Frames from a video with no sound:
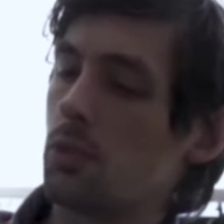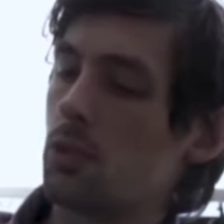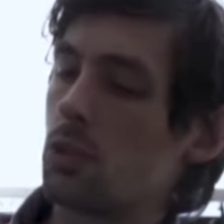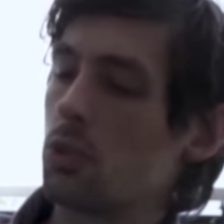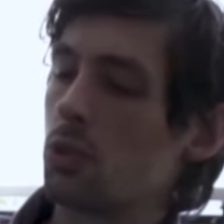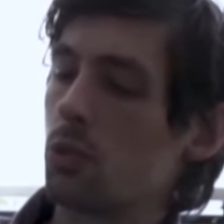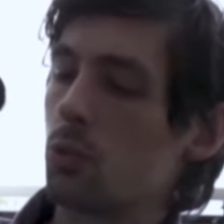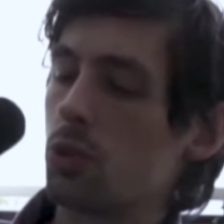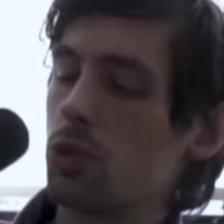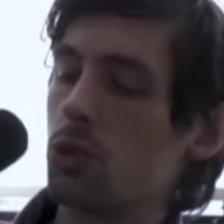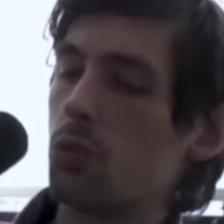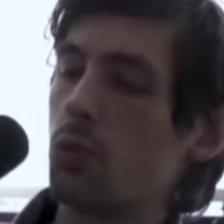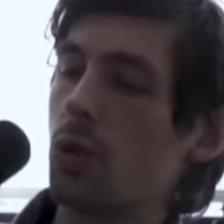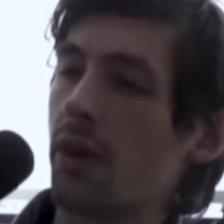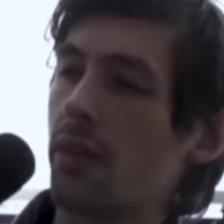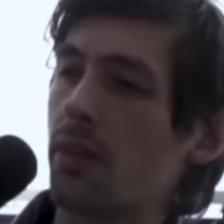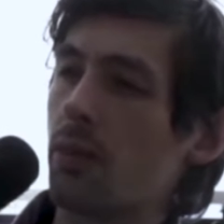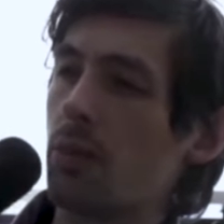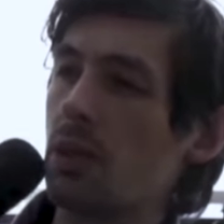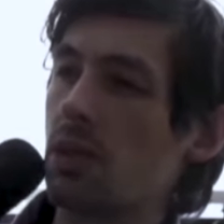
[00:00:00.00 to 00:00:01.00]
So would you
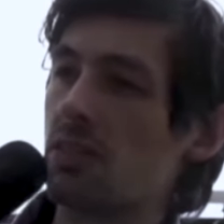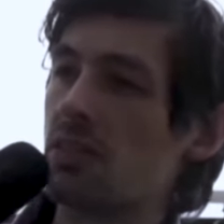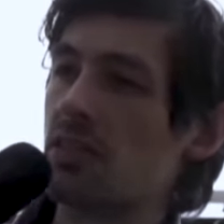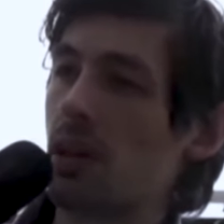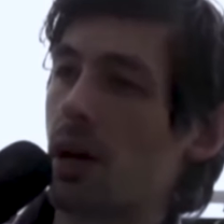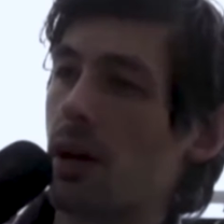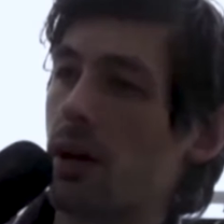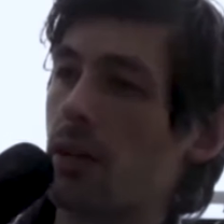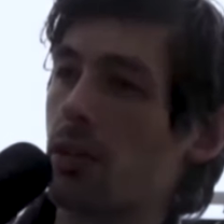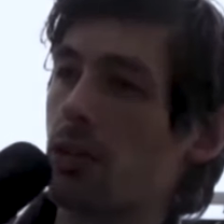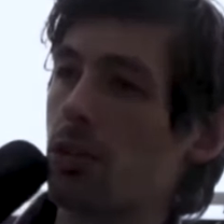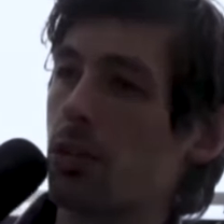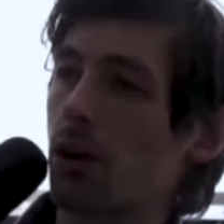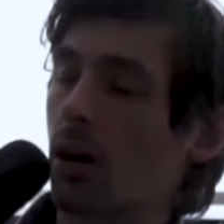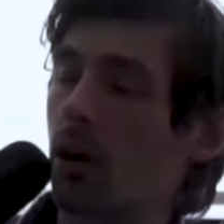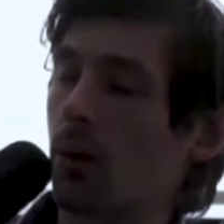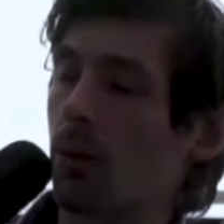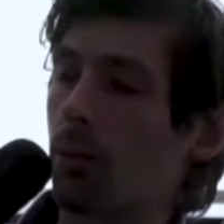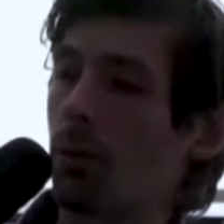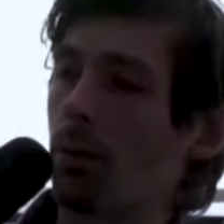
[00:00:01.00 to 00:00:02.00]
rather be assigned a
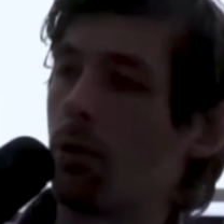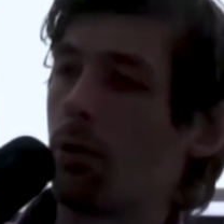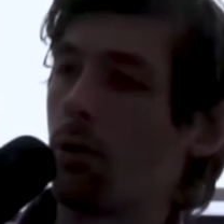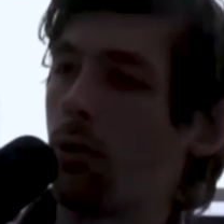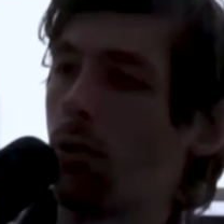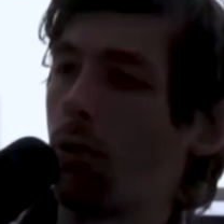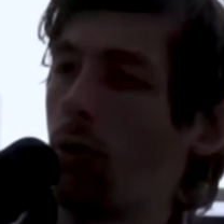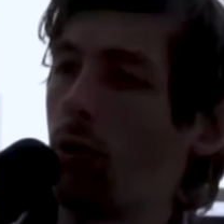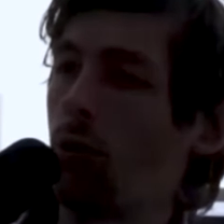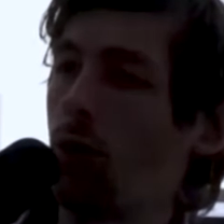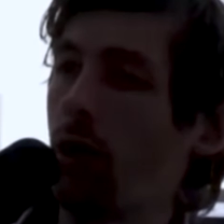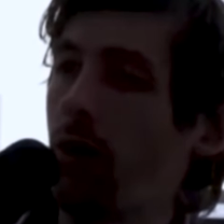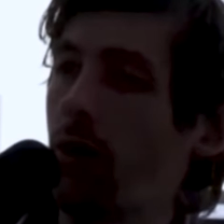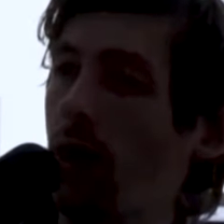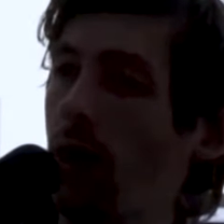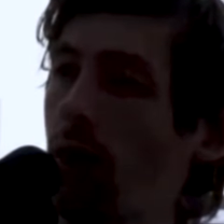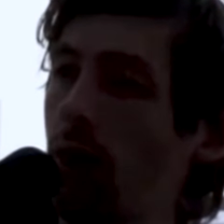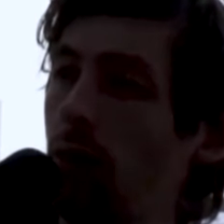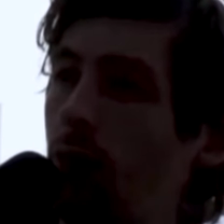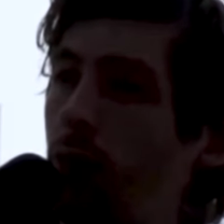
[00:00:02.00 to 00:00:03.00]
job or
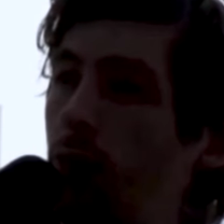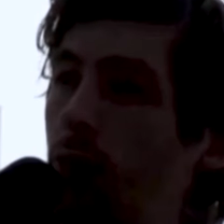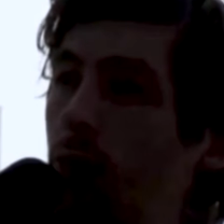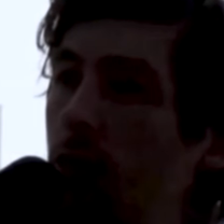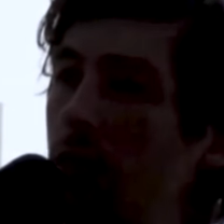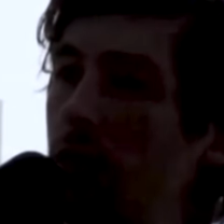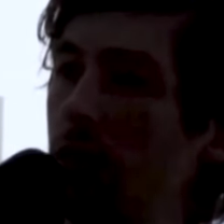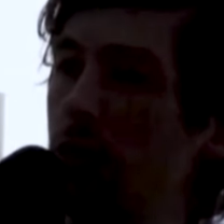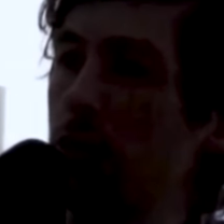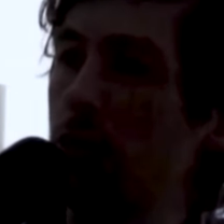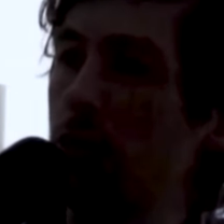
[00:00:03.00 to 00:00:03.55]
rather have the free